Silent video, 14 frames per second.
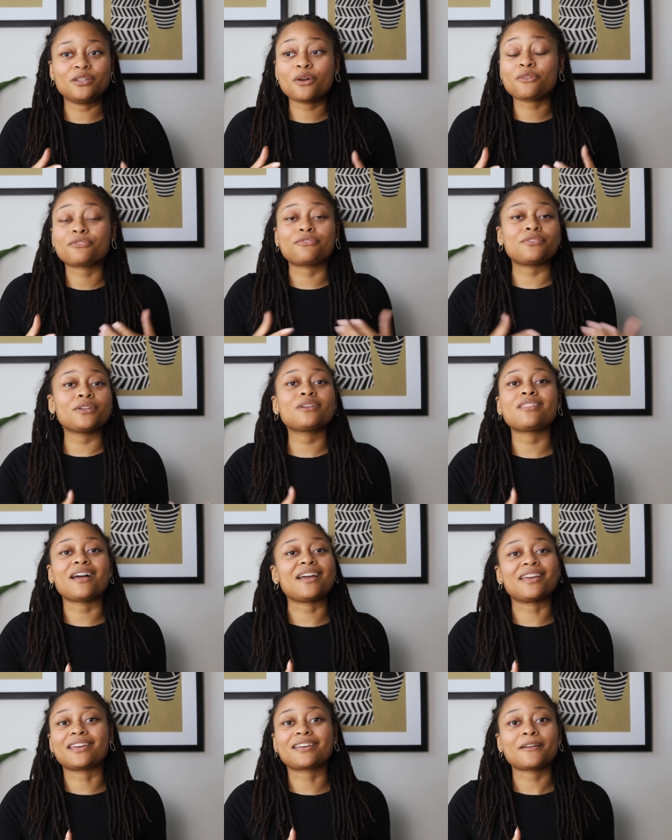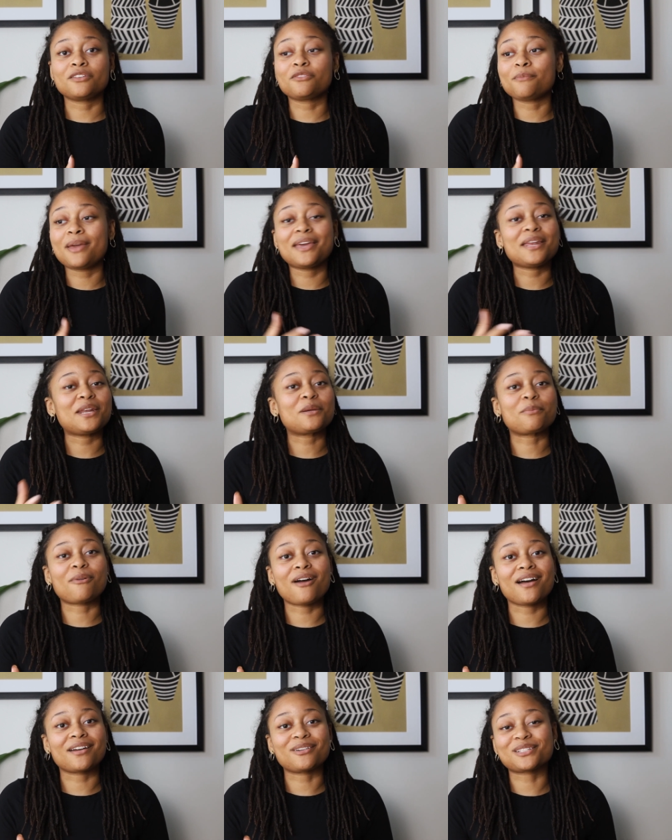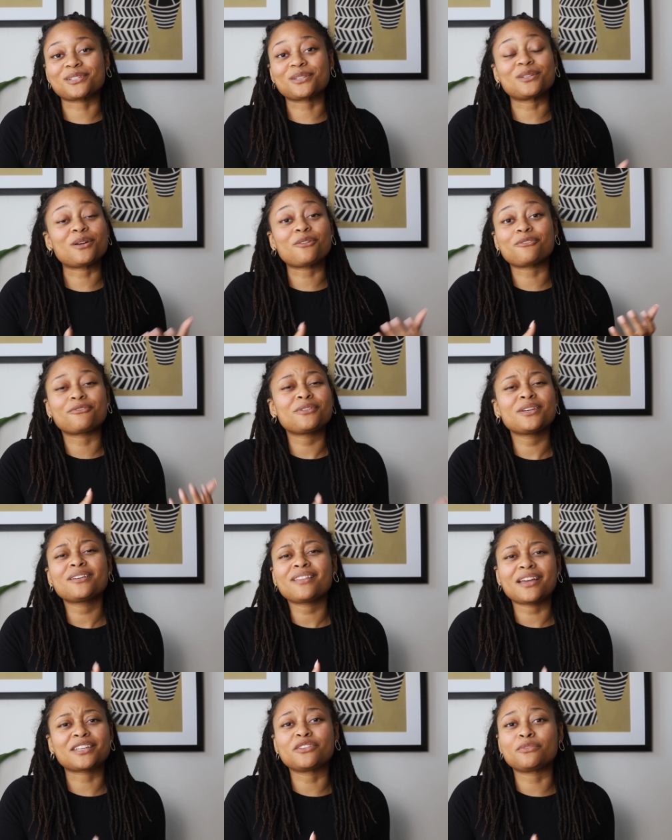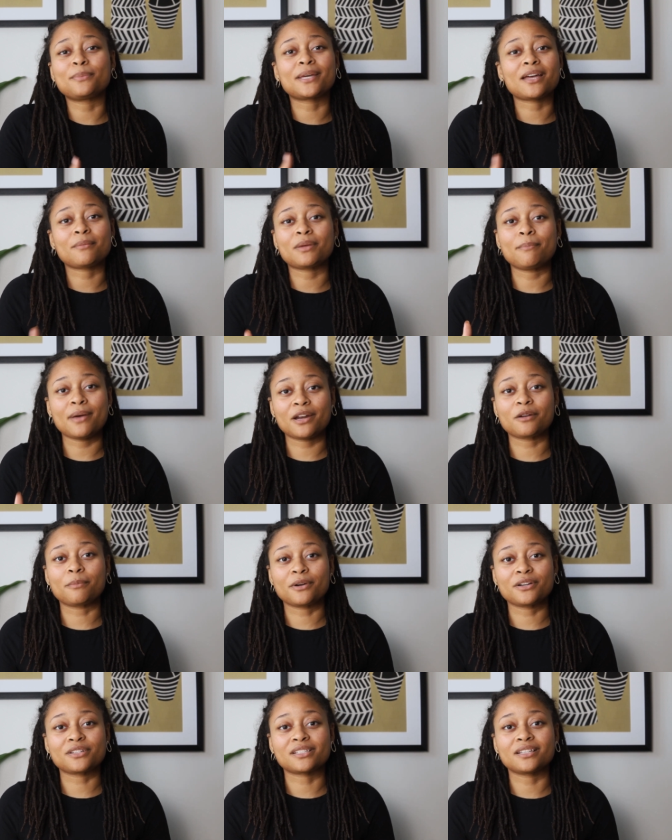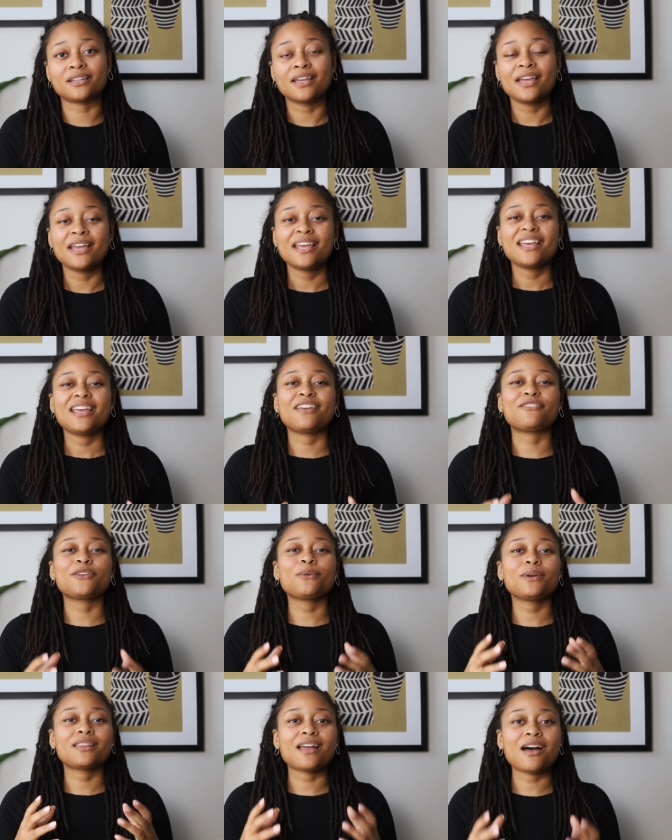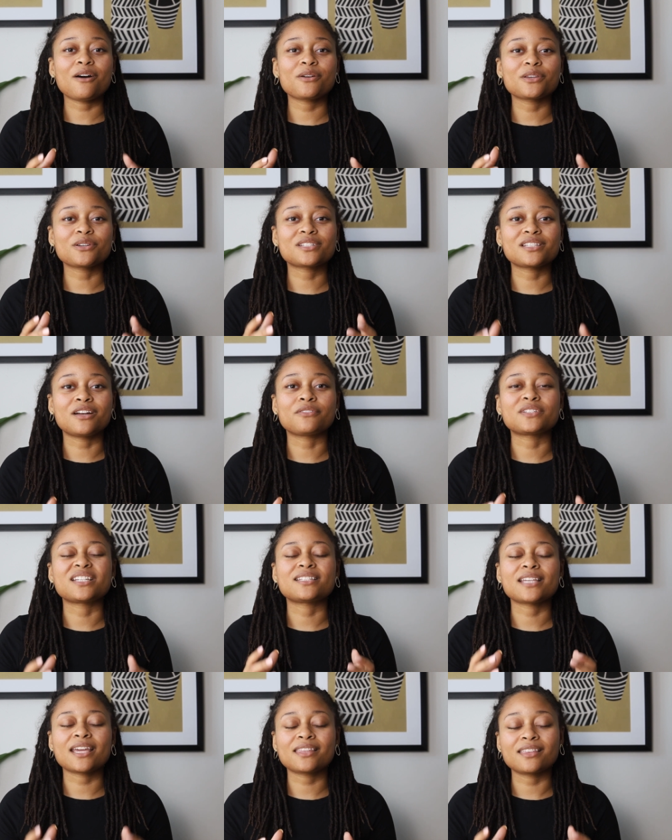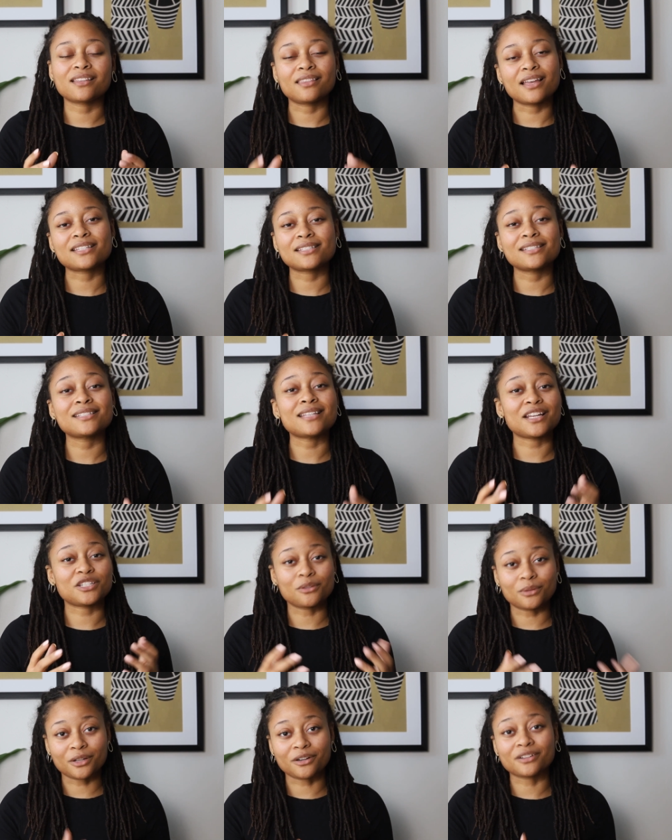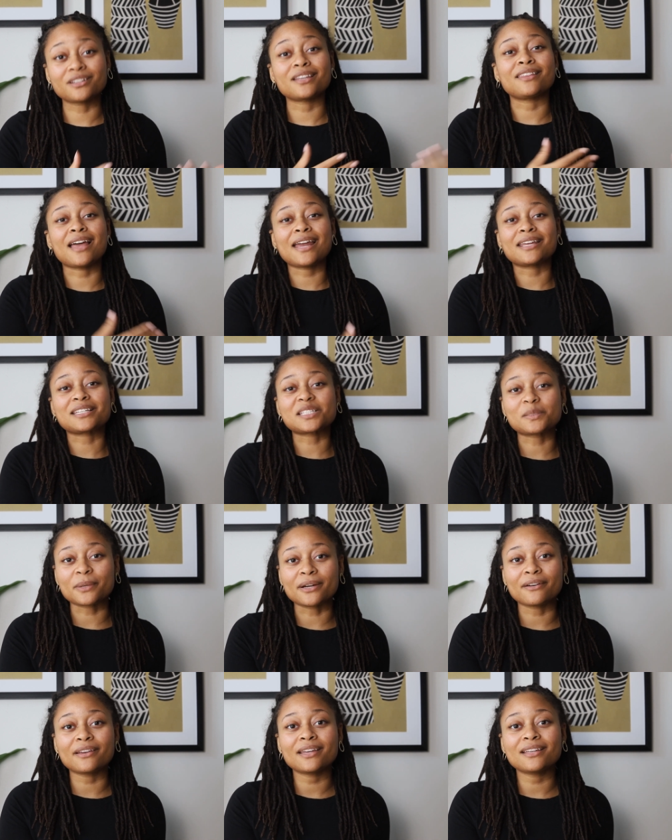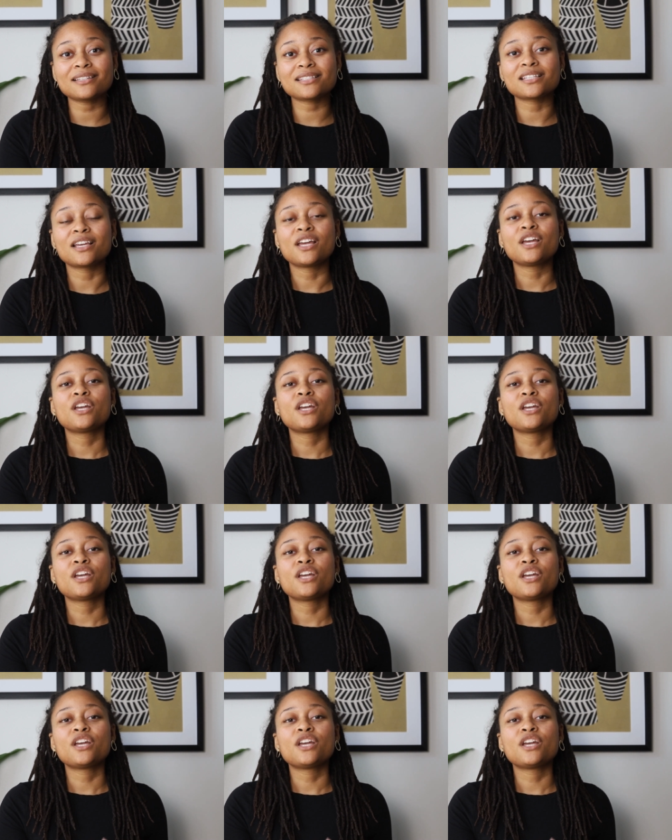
you don't feel like you've made any progress or you don't feel like you've become a better person, if you allow yourself to take the lessons that you learned in that experience,